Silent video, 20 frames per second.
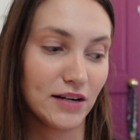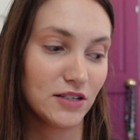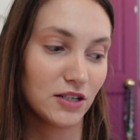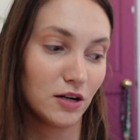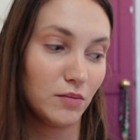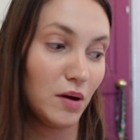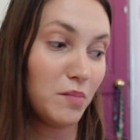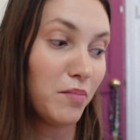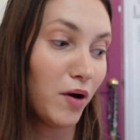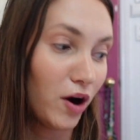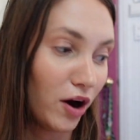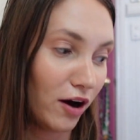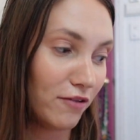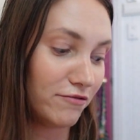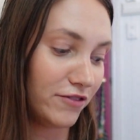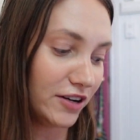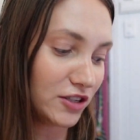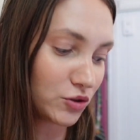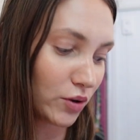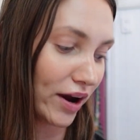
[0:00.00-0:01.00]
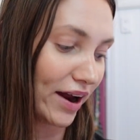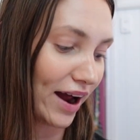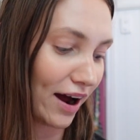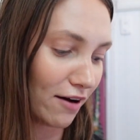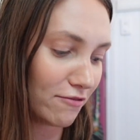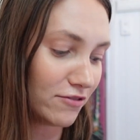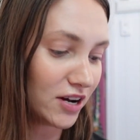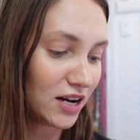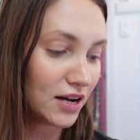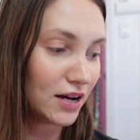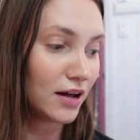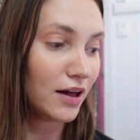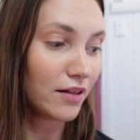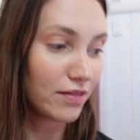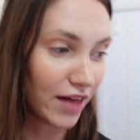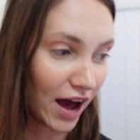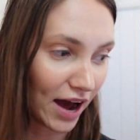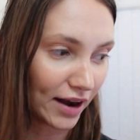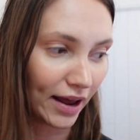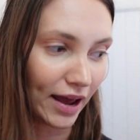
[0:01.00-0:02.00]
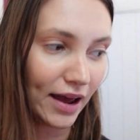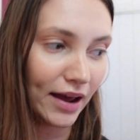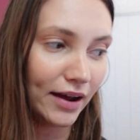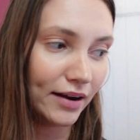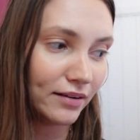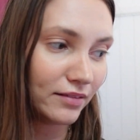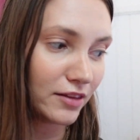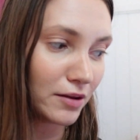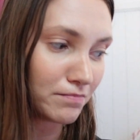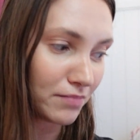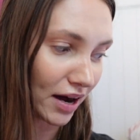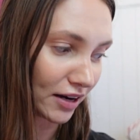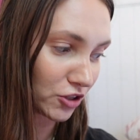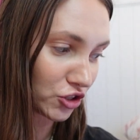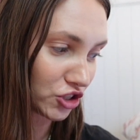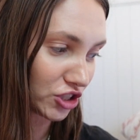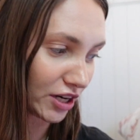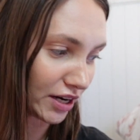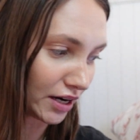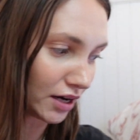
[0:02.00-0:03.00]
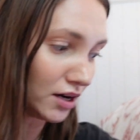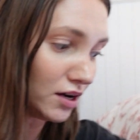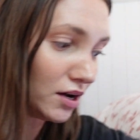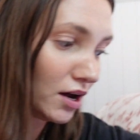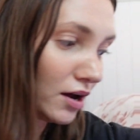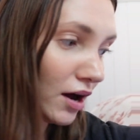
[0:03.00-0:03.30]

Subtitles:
It's gonna be perfect. So I have that and the matching